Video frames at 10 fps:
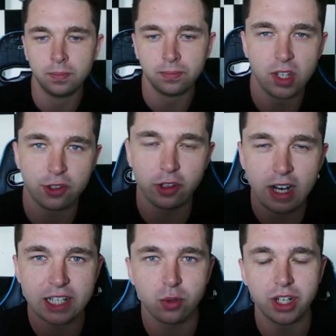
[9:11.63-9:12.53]
So the
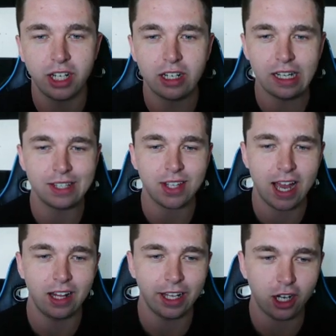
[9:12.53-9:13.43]
last one here is kind
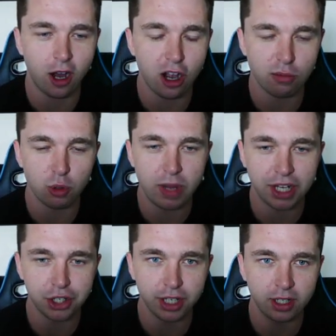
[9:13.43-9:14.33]
of like an honorable
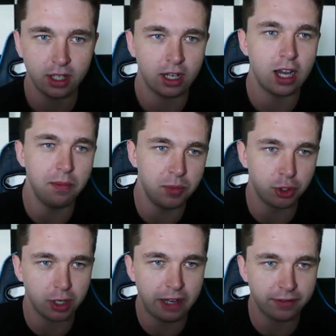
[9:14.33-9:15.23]
mention.
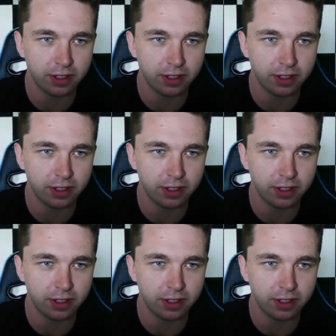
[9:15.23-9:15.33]
Drift.